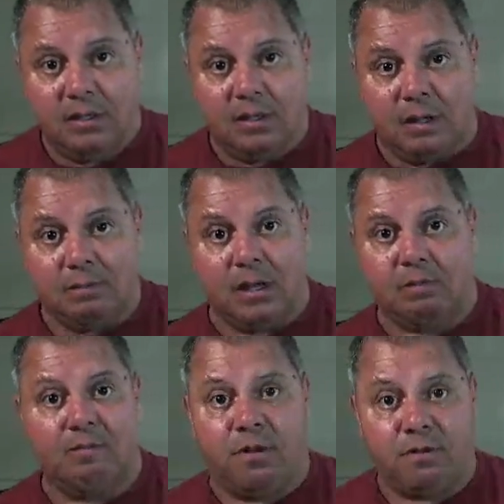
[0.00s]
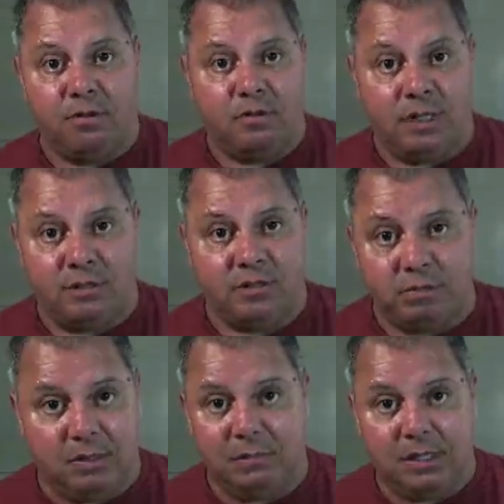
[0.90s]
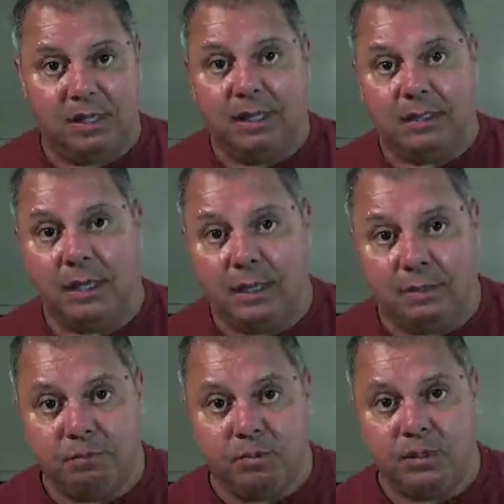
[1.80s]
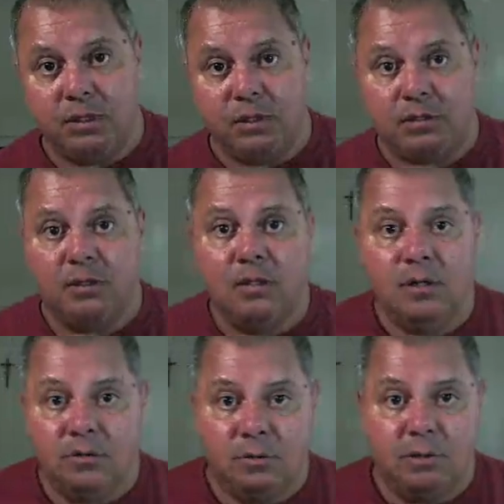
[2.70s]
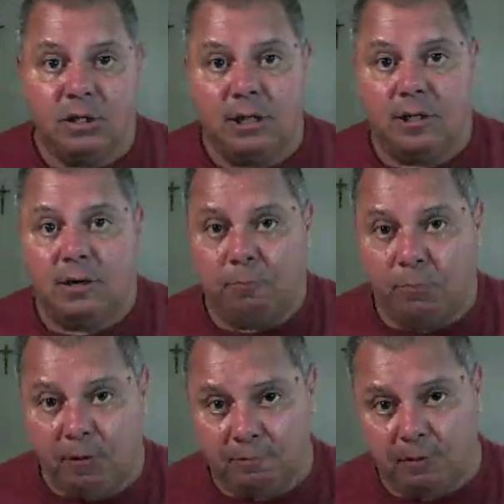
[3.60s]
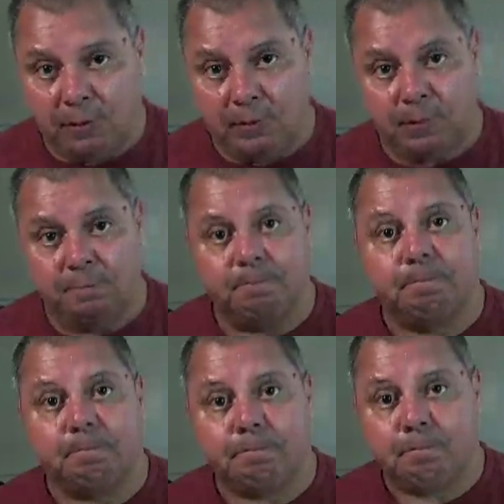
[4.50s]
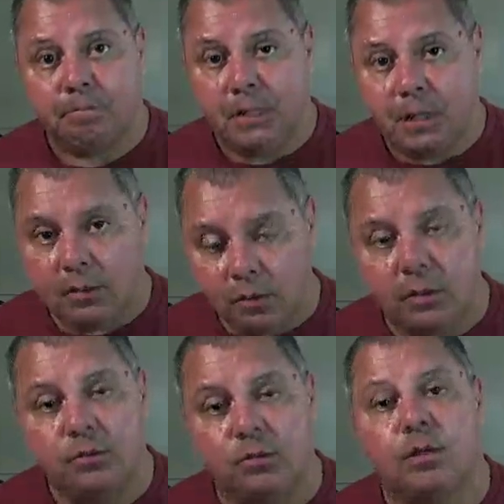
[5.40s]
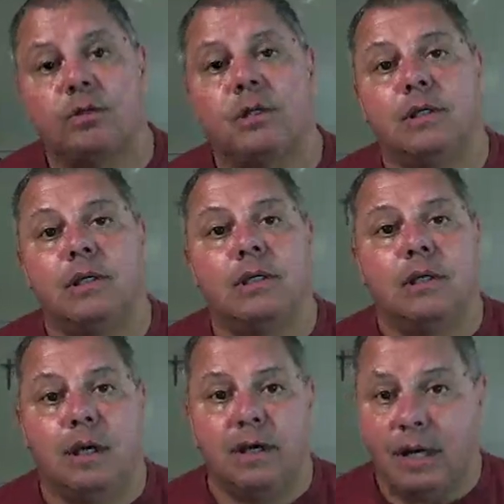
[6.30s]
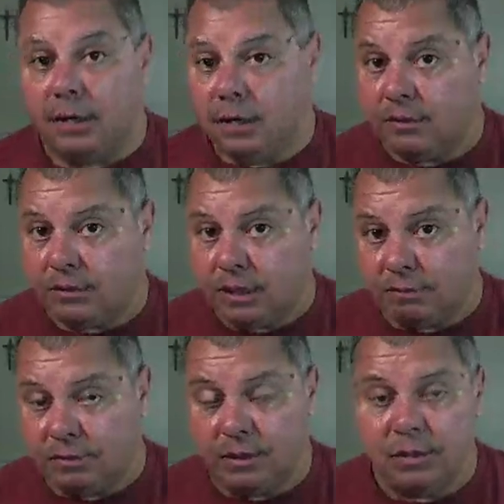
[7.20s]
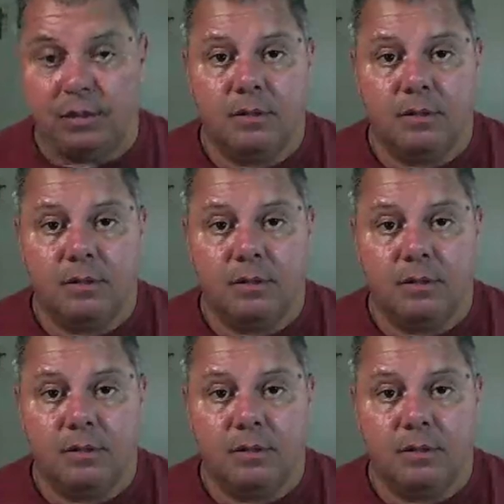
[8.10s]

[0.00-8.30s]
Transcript: I'm not a professional licensed plumber, not like that. I'm 20 years superintendent up north, New York, New Jersey, and now here in the state of Virginia.